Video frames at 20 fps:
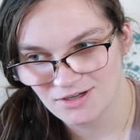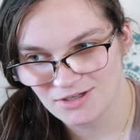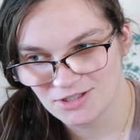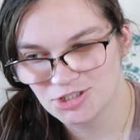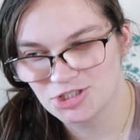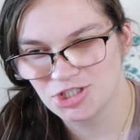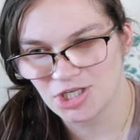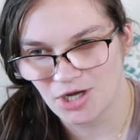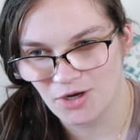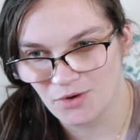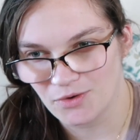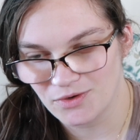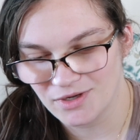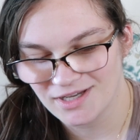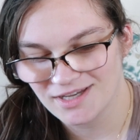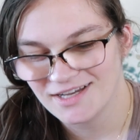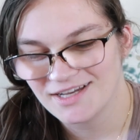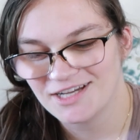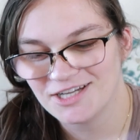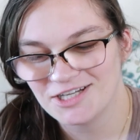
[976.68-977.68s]
showed
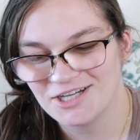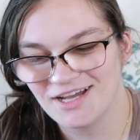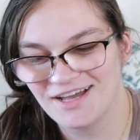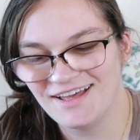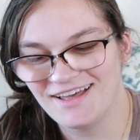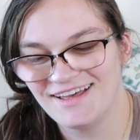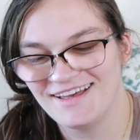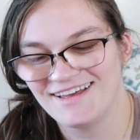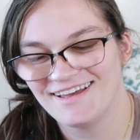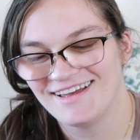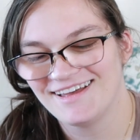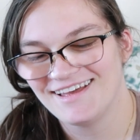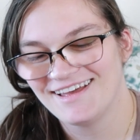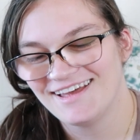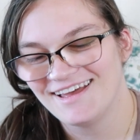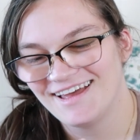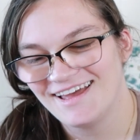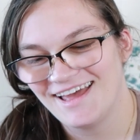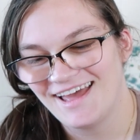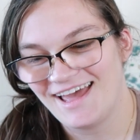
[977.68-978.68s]

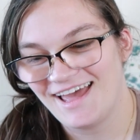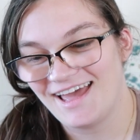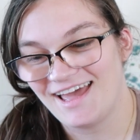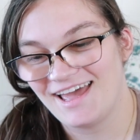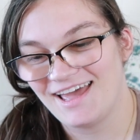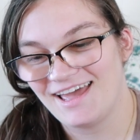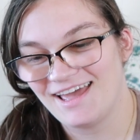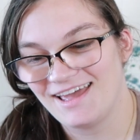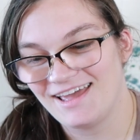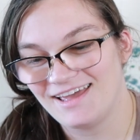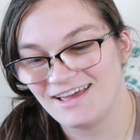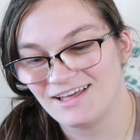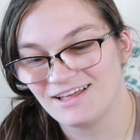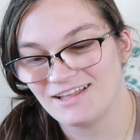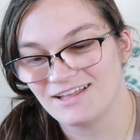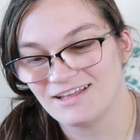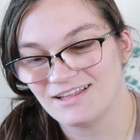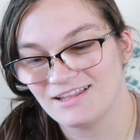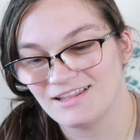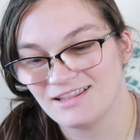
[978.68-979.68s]
a
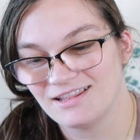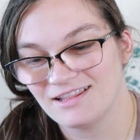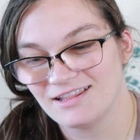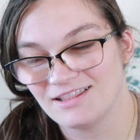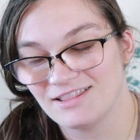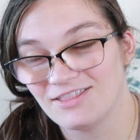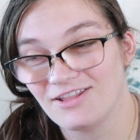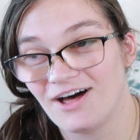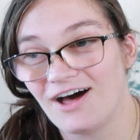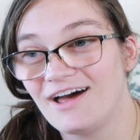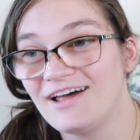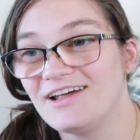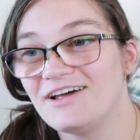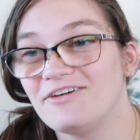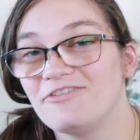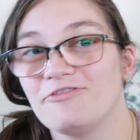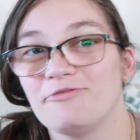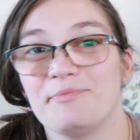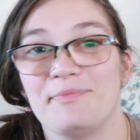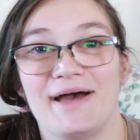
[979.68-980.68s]
lot
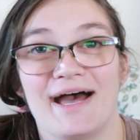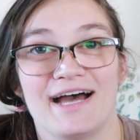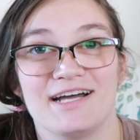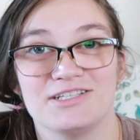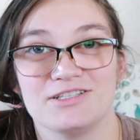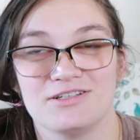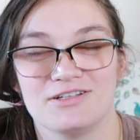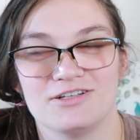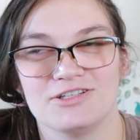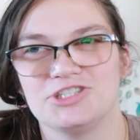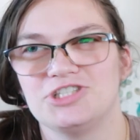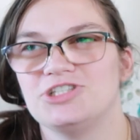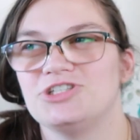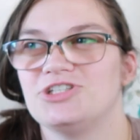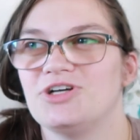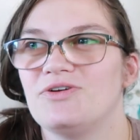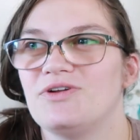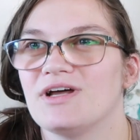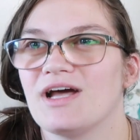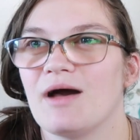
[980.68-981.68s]
of she
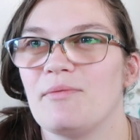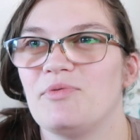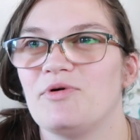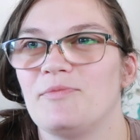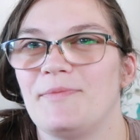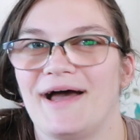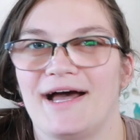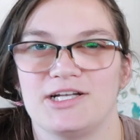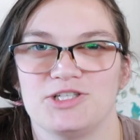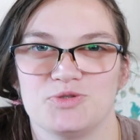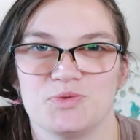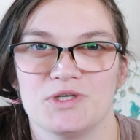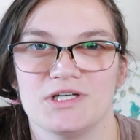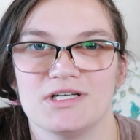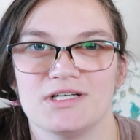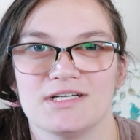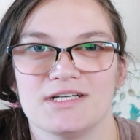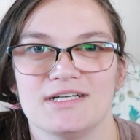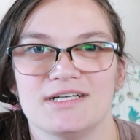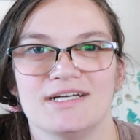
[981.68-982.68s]
showed a couple
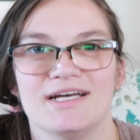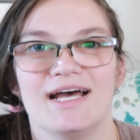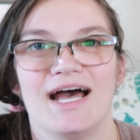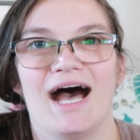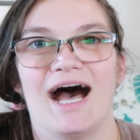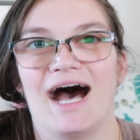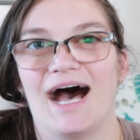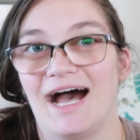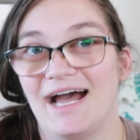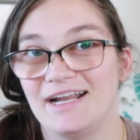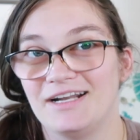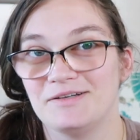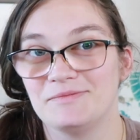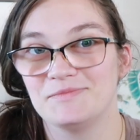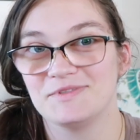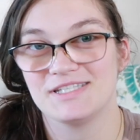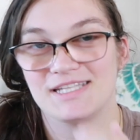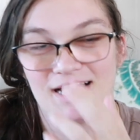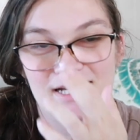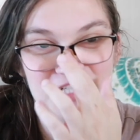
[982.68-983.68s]
patchwork
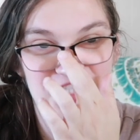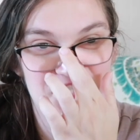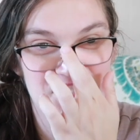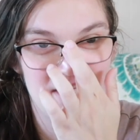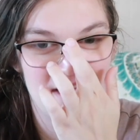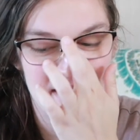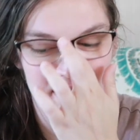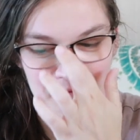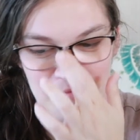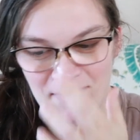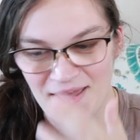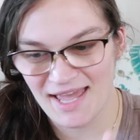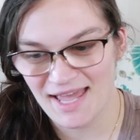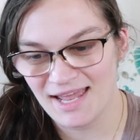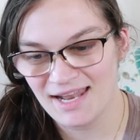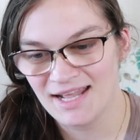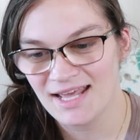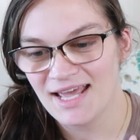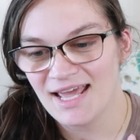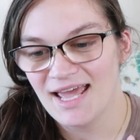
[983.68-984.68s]
items that she had
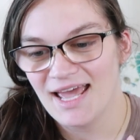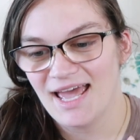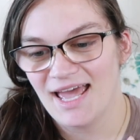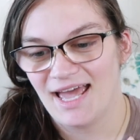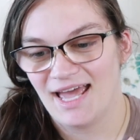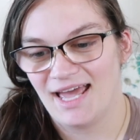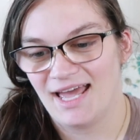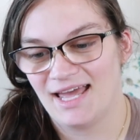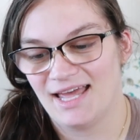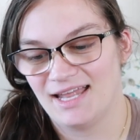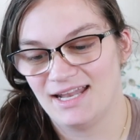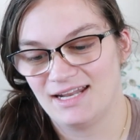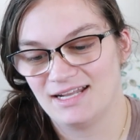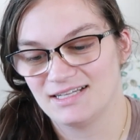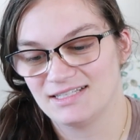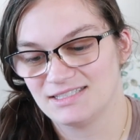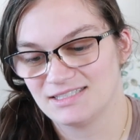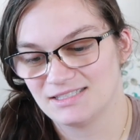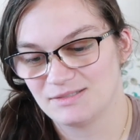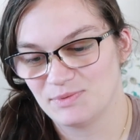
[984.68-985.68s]
made,
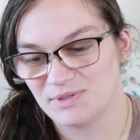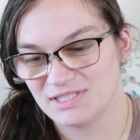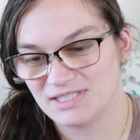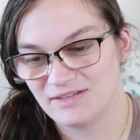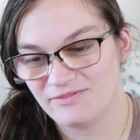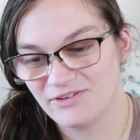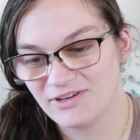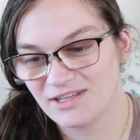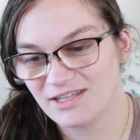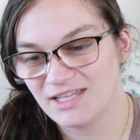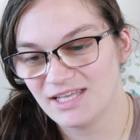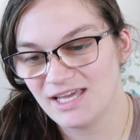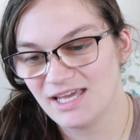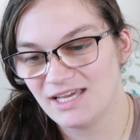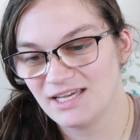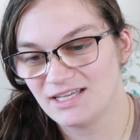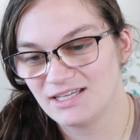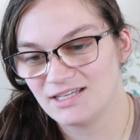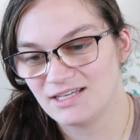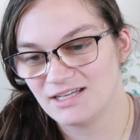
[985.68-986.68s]
and
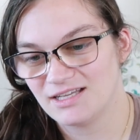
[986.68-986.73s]
specifically